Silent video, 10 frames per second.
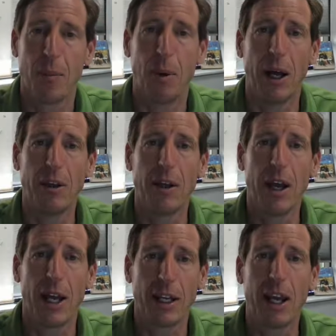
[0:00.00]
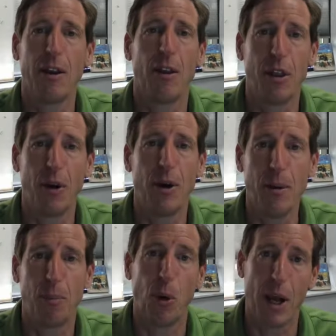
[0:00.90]
and get their
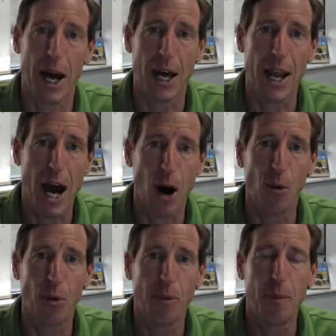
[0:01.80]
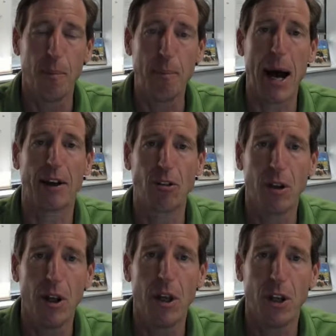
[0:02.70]
input on how best
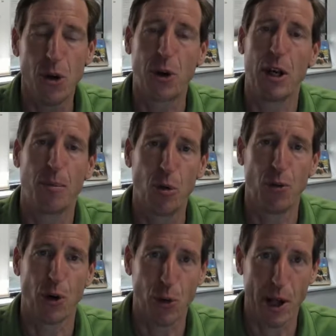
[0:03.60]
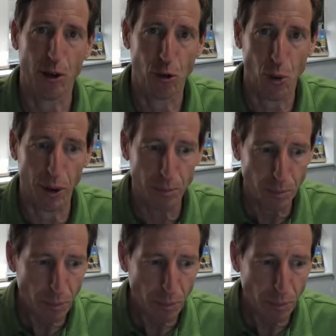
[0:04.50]
you can improve your credit score.